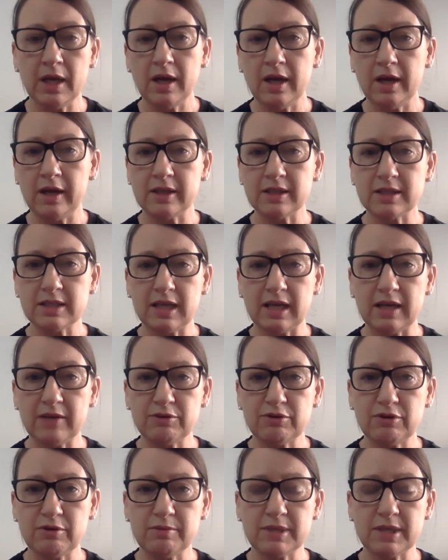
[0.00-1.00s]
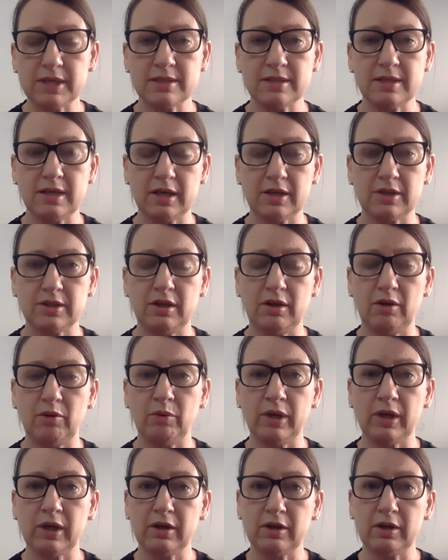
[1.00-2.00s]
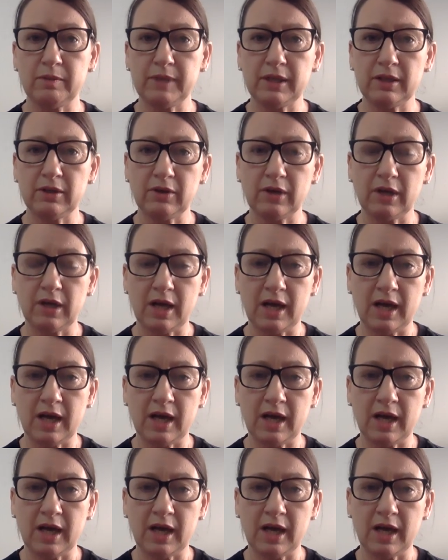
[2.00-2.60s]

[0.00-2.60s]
In this Livestream dissection, we're going to be looking